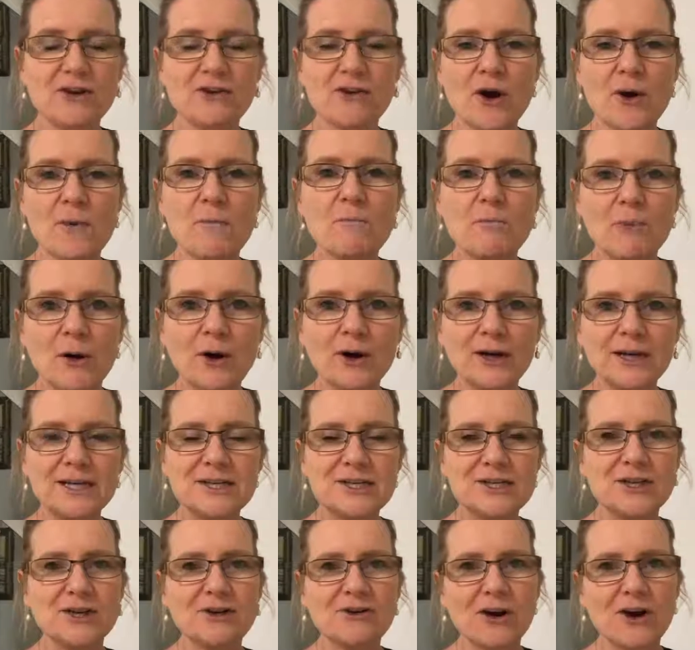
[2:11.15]
your own body,
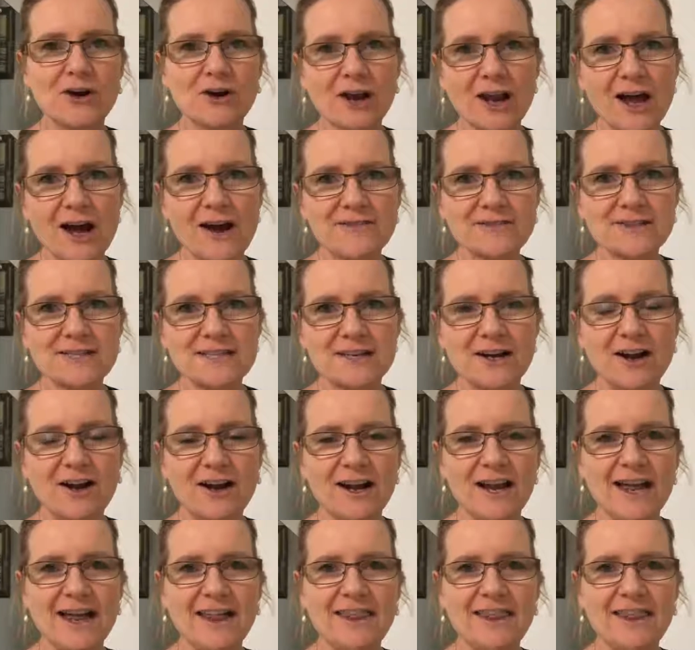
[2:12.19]
to your own lifestyle,